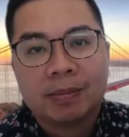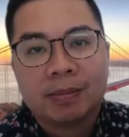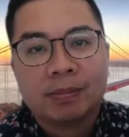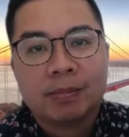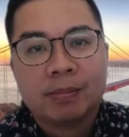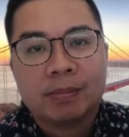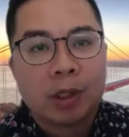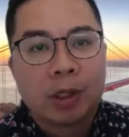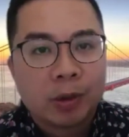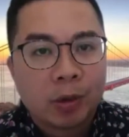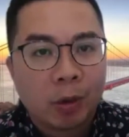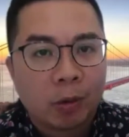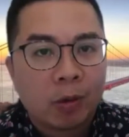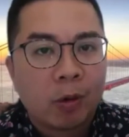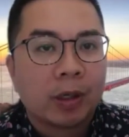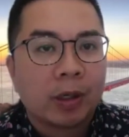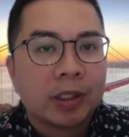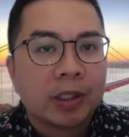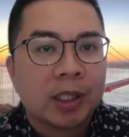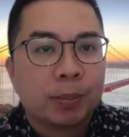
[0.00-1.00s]
more
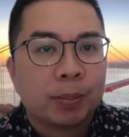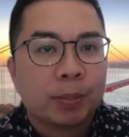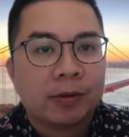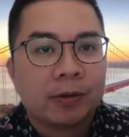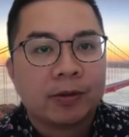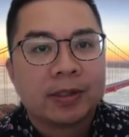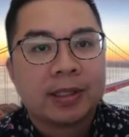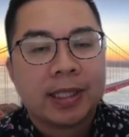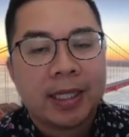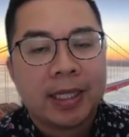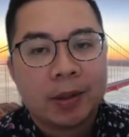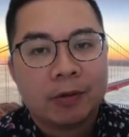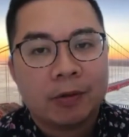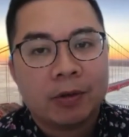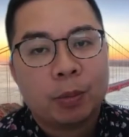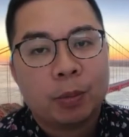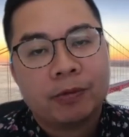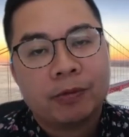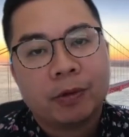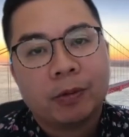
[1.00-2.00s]
coins to proof of stake over
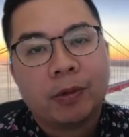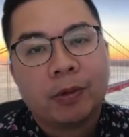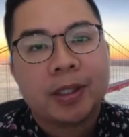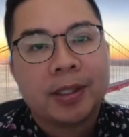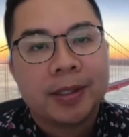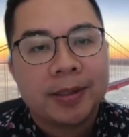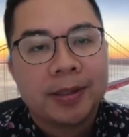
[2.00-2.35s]
proof of work.